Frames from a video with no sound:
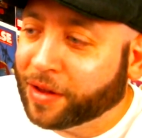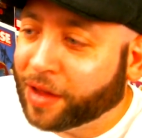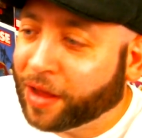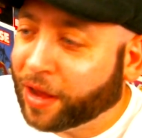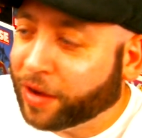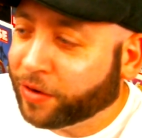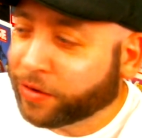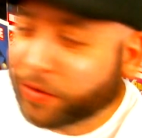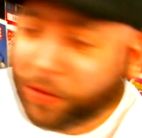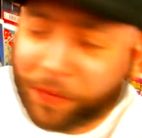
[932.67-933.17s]

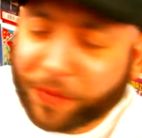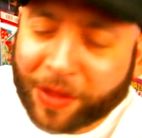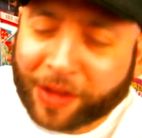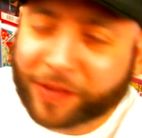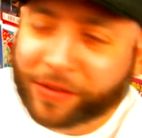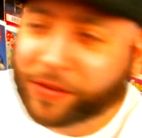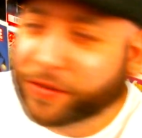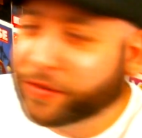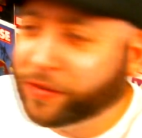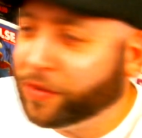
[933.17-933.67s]
I don't know if
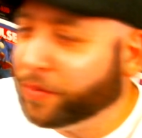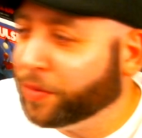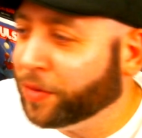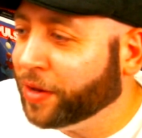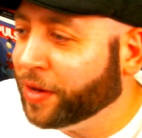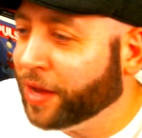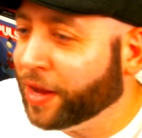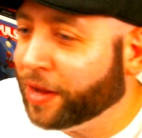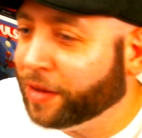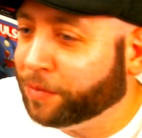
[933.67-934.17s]
that's just
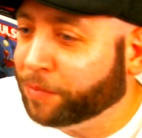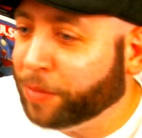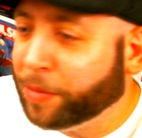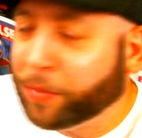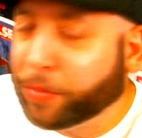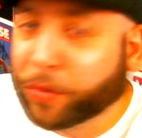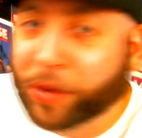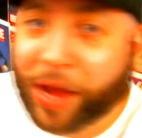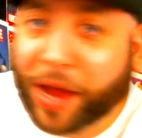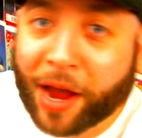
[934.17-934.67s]
something that
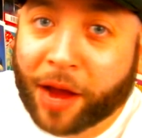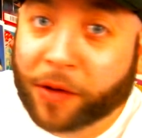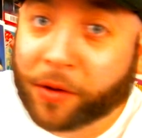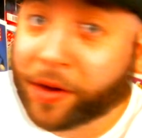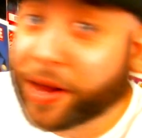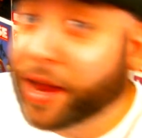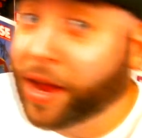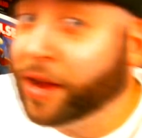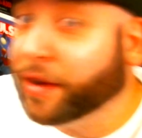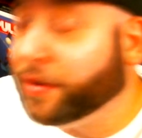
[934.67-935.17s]
people can or
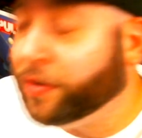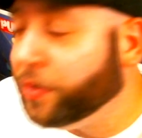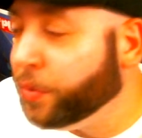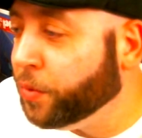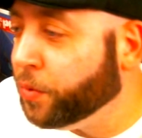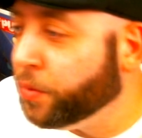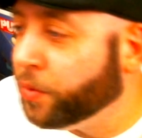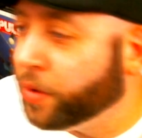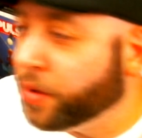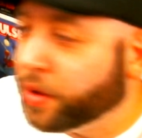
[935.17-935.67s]
can't
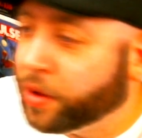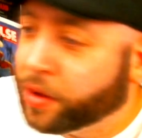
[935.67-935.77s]
do.